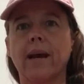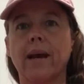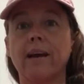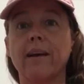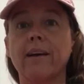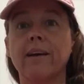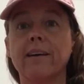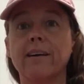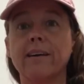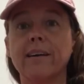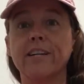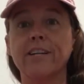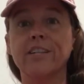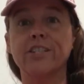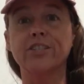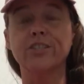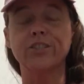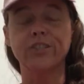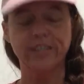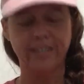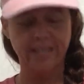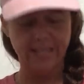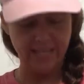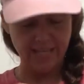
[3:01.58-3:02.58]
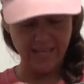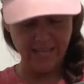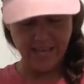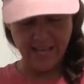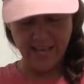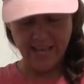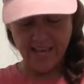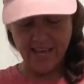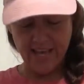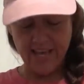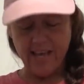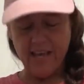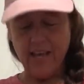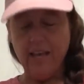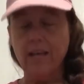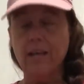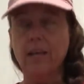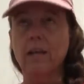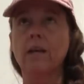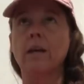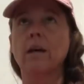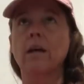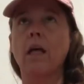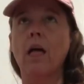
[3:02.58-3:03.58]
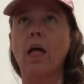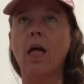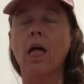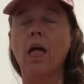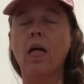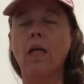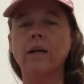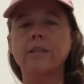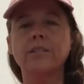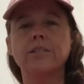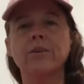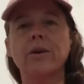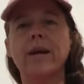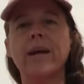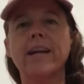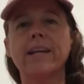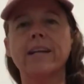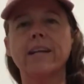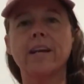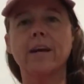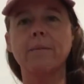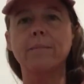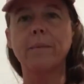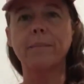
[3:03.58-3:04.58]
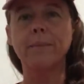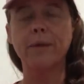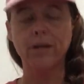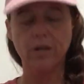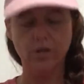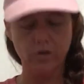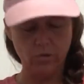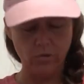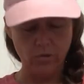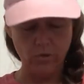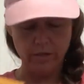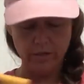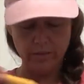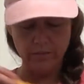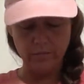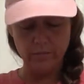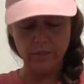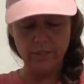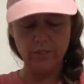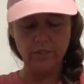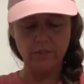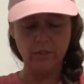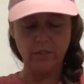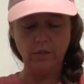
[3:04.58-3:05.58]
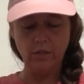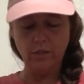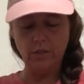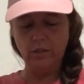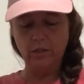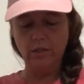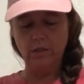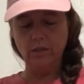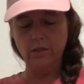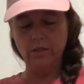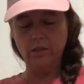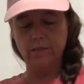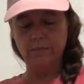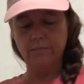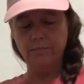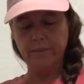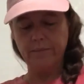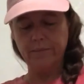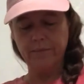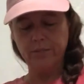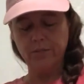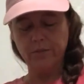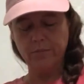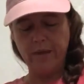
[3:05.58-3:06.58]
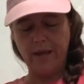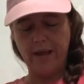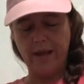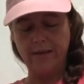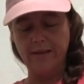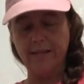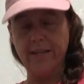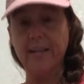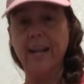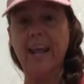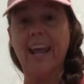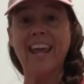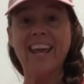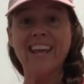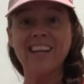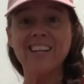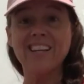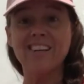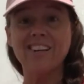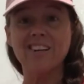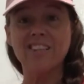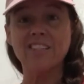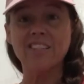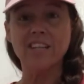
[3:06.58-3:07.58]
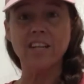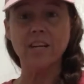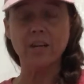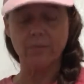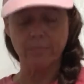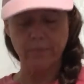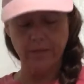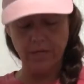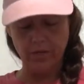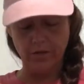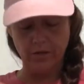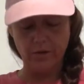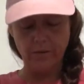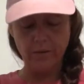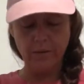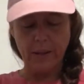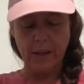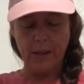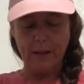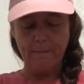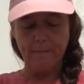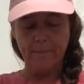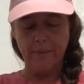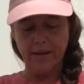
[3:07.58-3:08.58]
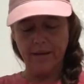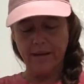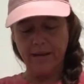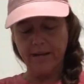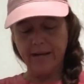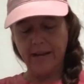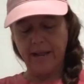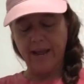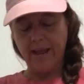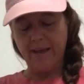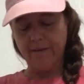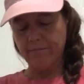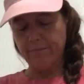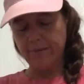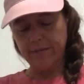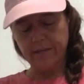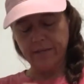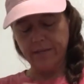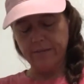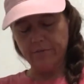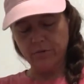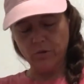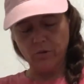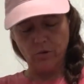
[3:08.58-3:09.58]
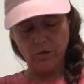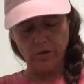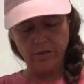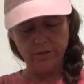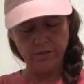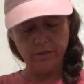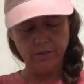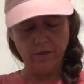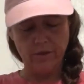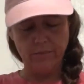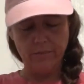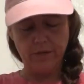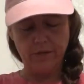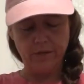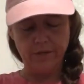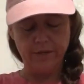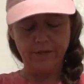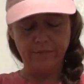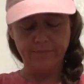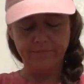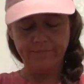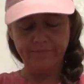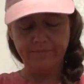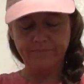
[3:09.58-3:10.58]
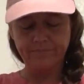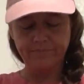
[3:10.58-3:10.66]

got hung in a tree, and so I had to cut my paracord, which made me so mad. And I lost a carabiner, but I had plenty of cord, so I'm all good.